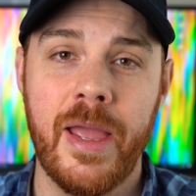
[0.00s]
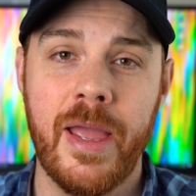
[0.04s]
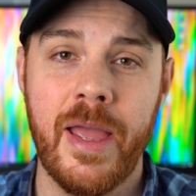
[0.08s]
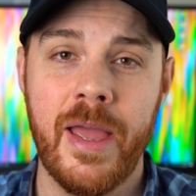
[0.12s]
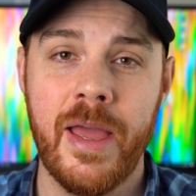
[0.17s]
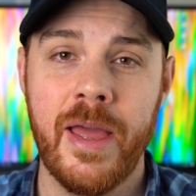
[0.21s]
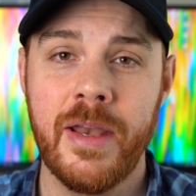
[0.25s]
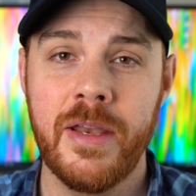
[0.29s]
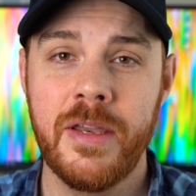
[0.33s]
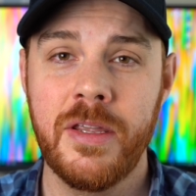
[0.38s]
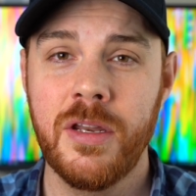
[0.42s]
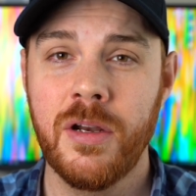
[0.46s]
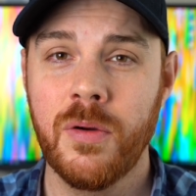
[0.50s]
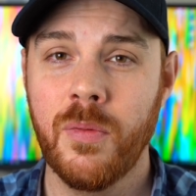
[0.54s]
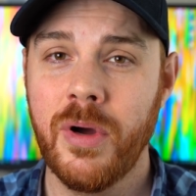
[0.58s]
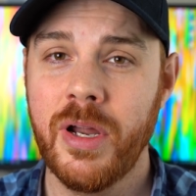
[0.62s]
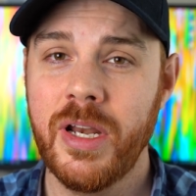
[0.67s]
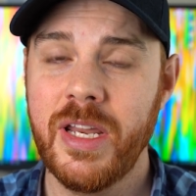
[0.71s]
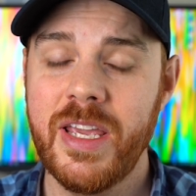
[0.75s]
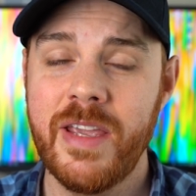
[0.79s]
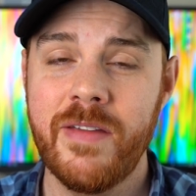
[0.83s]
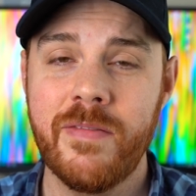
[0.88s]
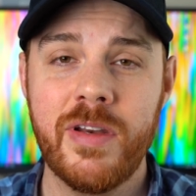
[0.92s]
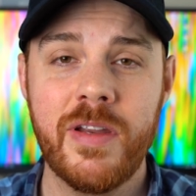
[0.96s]
And you know
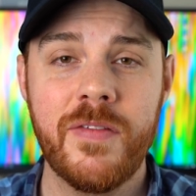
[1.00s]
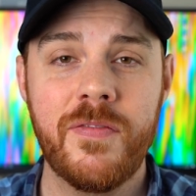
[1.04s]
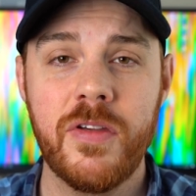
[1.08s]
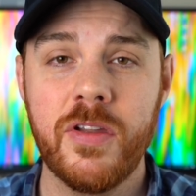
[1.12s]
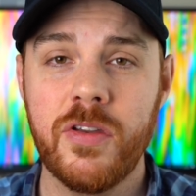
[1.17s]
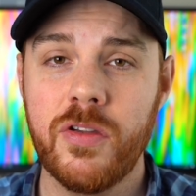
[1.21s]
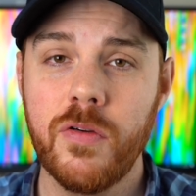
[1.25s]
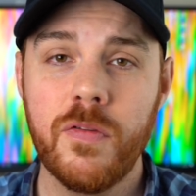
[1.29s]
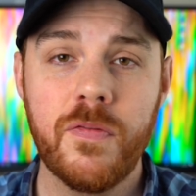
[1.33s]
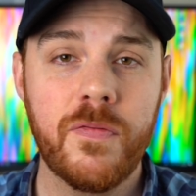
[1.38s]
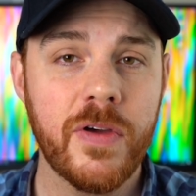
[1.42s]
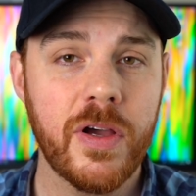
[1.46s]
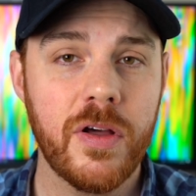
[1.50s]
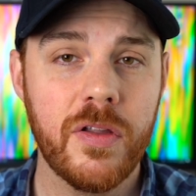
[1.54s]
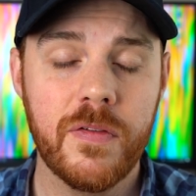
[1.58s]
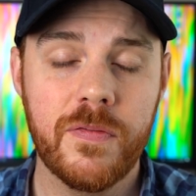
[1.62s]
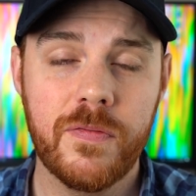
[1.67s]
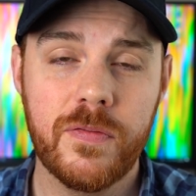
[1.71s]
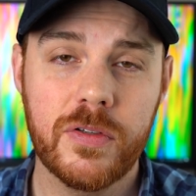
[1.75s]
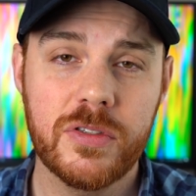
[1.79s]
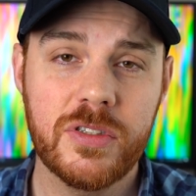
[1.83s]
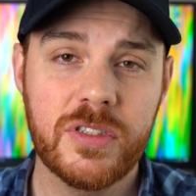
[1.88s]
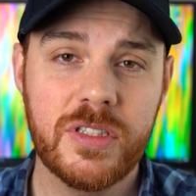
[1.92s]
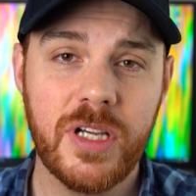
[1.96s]
what, even if you do fail the
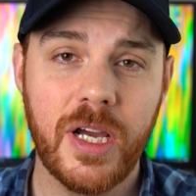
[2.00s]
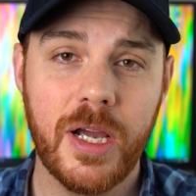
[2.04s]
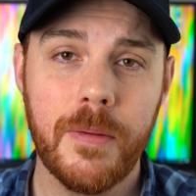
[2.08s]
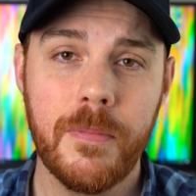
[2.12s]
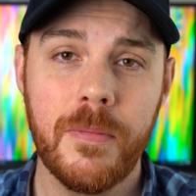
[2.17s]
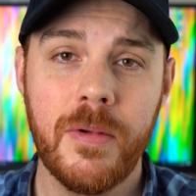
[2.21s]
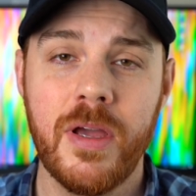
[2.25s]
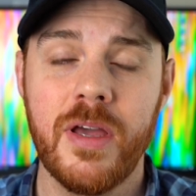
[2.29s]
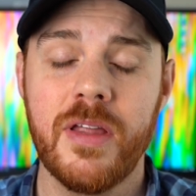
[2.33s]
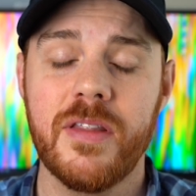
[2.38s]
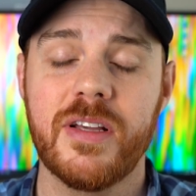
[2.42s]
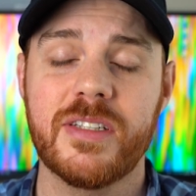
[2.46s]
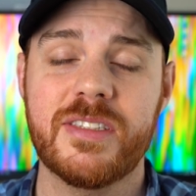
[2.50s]
first time,